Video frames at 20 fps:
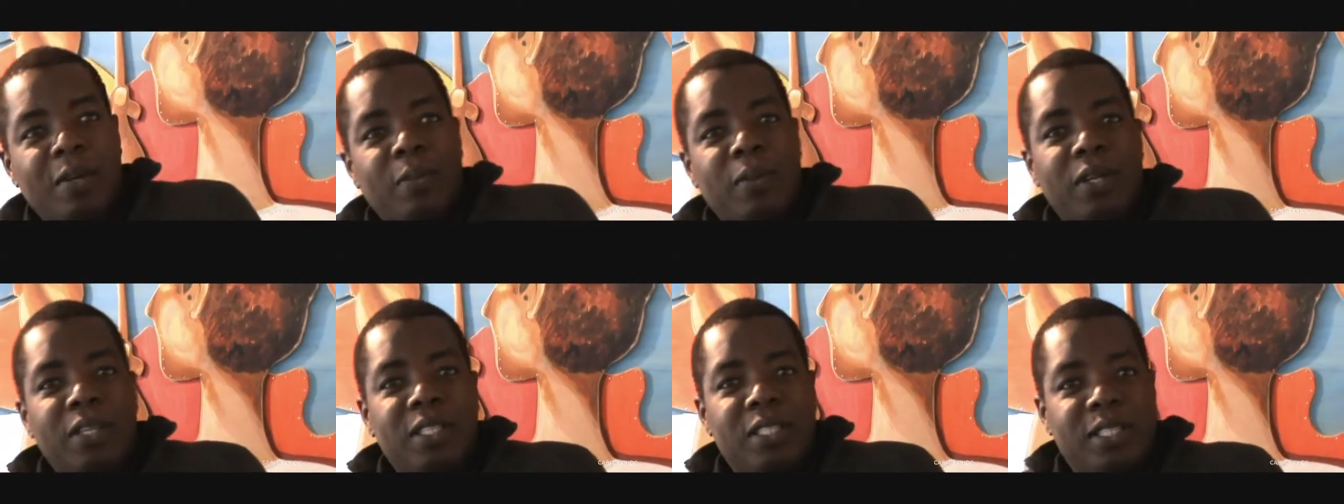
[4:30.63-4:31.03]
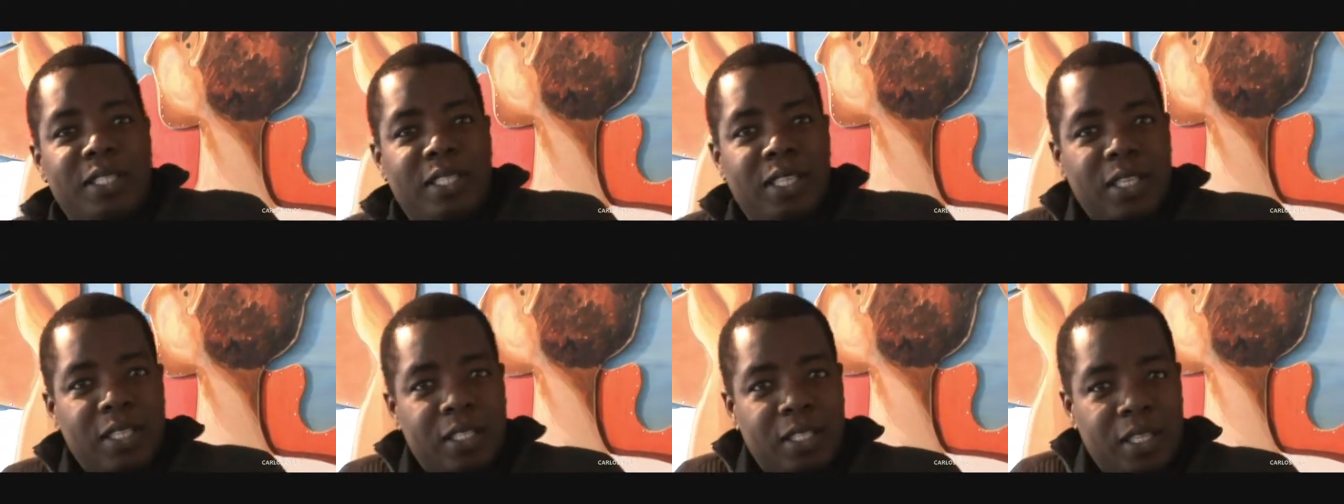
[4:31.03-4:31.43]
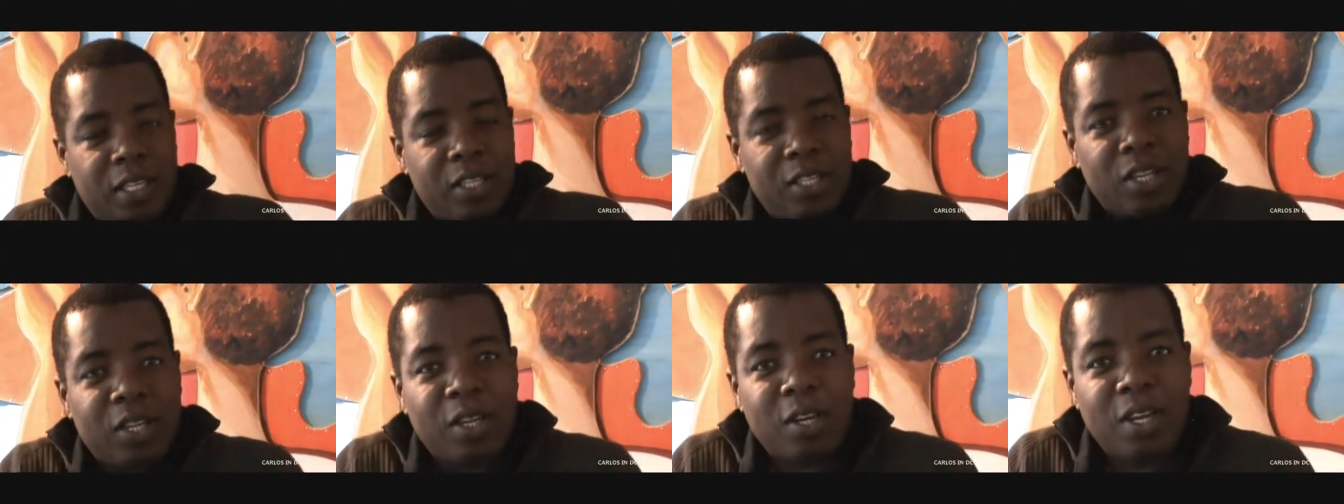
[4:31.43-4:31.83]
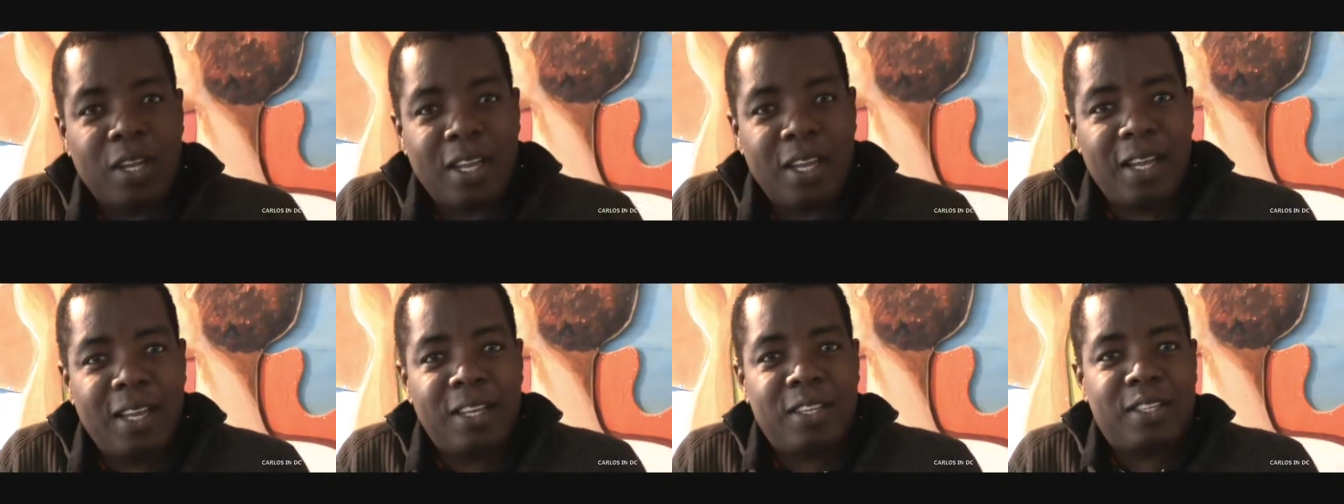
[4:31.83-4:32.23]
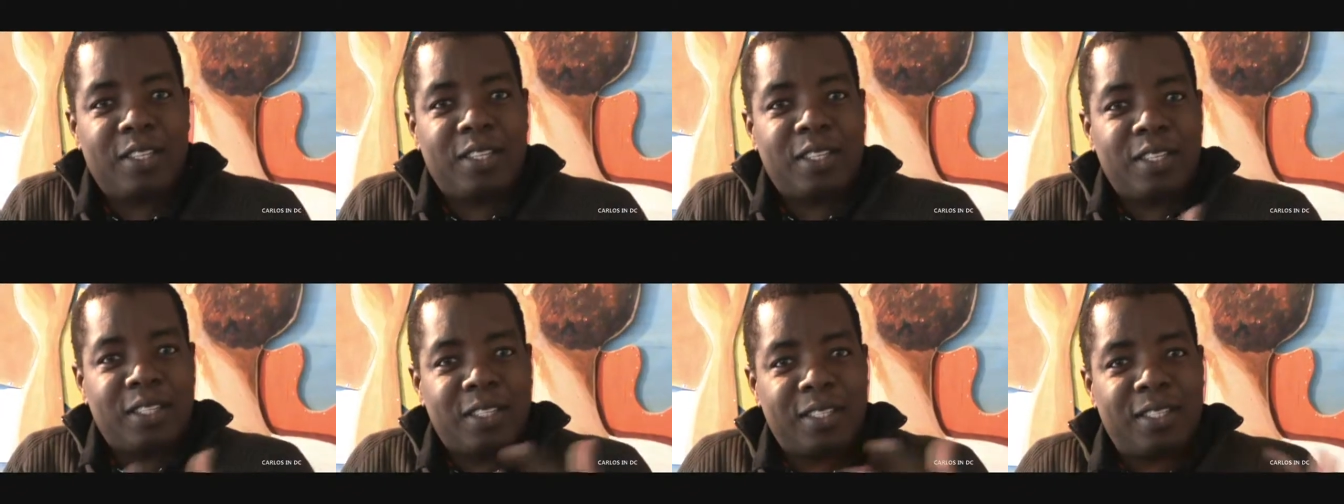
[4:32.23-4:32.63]
It was just such a, it's
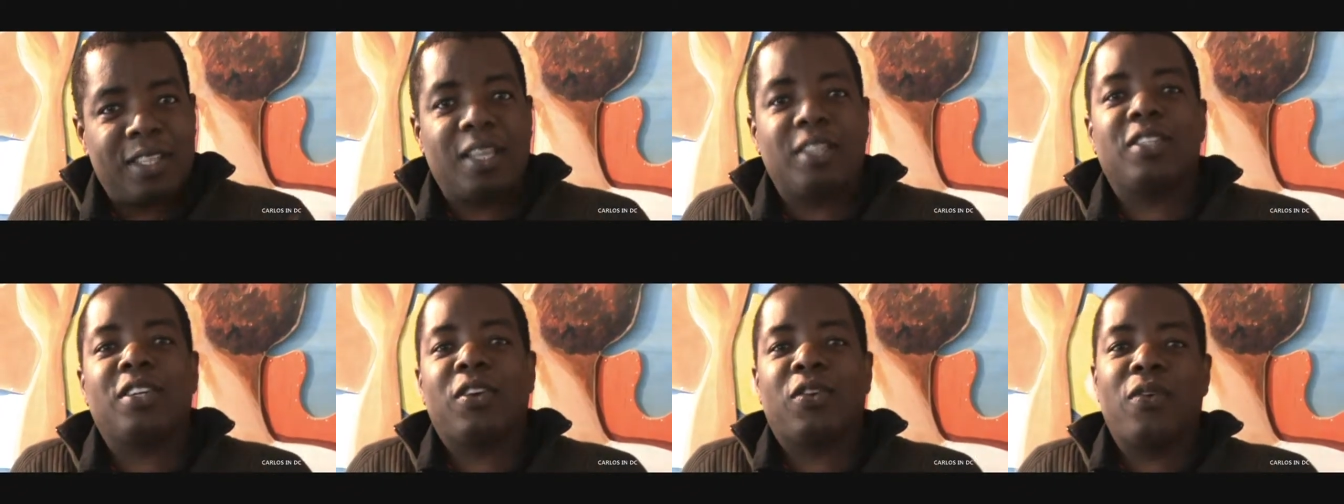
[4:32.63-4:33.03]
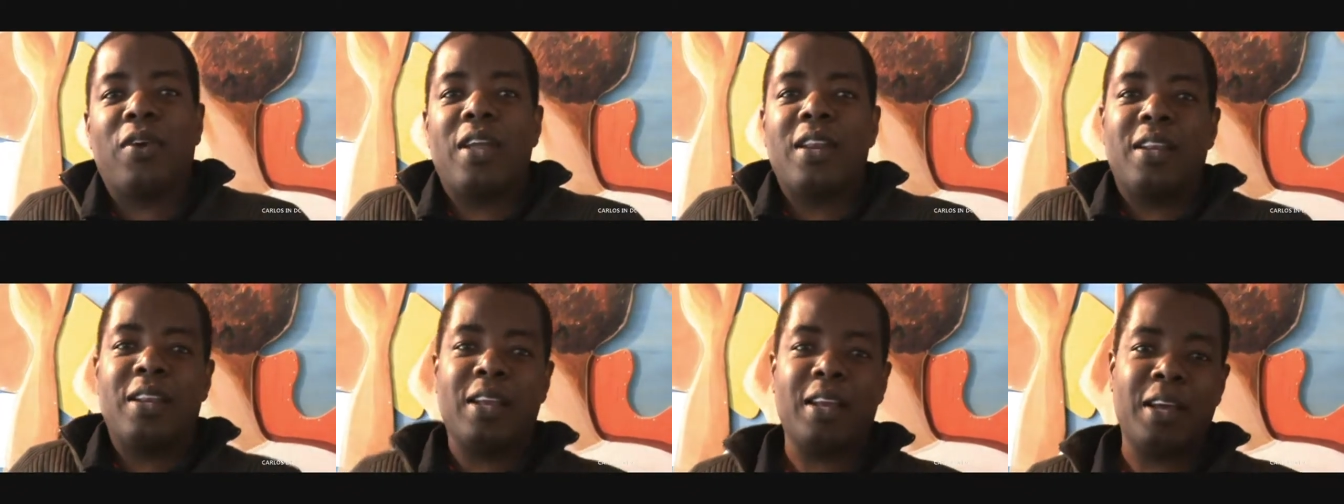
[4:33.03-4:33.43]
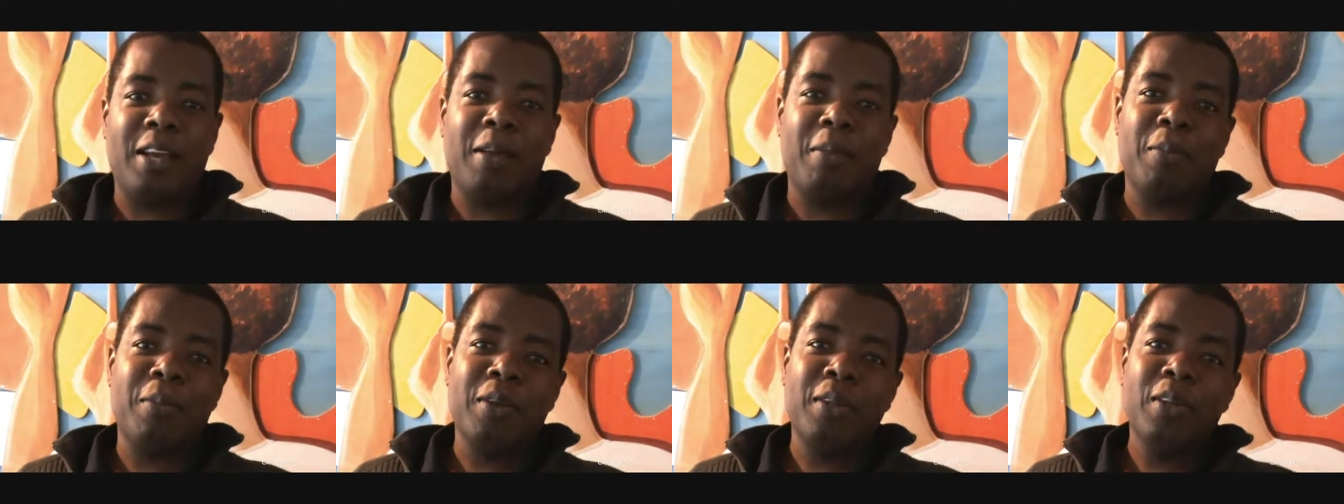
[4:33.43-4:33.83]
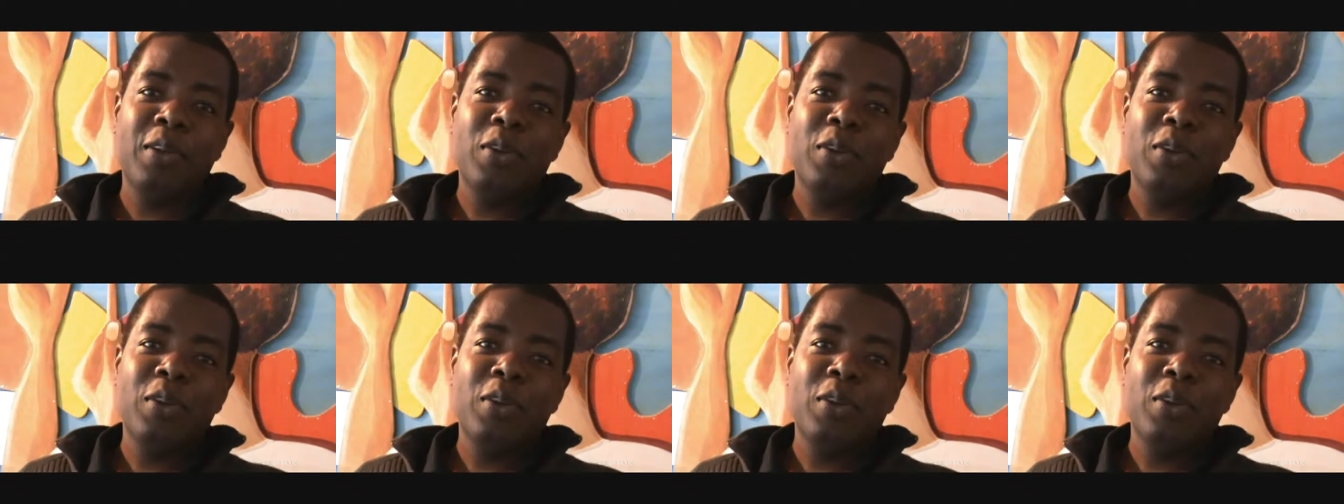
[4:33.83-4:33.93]
just such a great time.